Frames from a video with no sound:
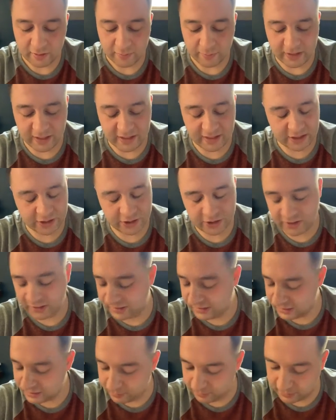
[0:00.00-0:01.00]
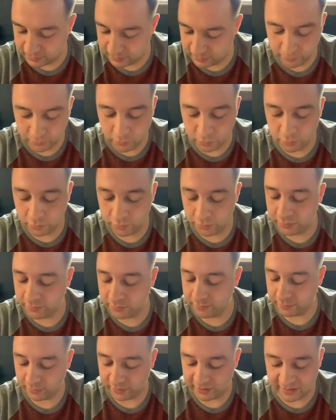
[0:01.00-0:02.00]
Man, that shit gets me in the mood
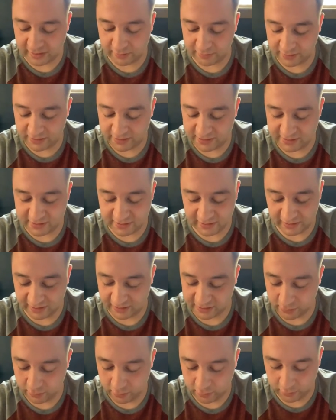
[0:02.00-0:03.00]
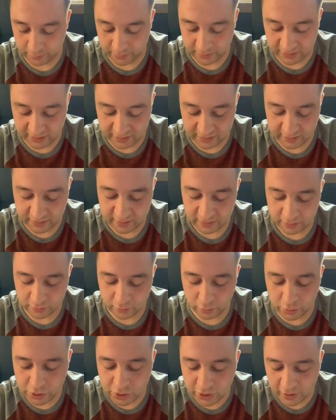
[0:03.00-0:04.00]
for counting these stacks, Oil replied.
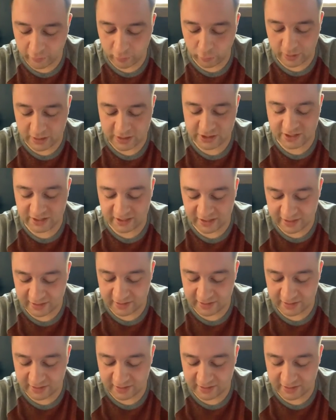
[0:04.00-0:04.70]
Don't you ever watch the